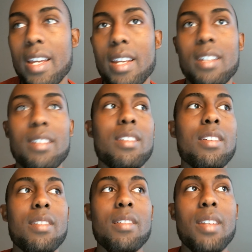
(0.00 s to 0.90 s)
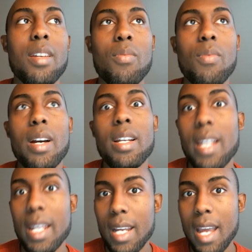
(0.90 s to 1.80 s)
And there's only one
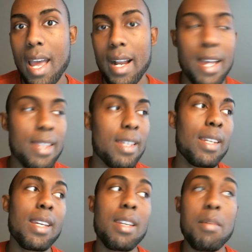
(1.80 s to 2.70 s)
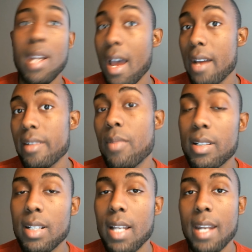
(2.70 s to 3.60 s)
Lady Gaga. Then Nicki Minaj
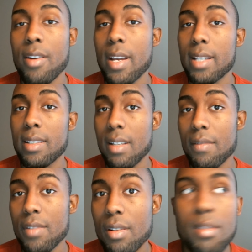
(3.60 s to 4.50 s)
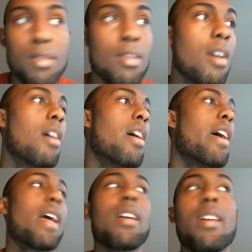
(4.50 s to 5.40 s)
wears a lot of crazy stuff too,
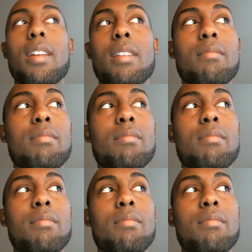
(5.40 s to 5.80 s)
and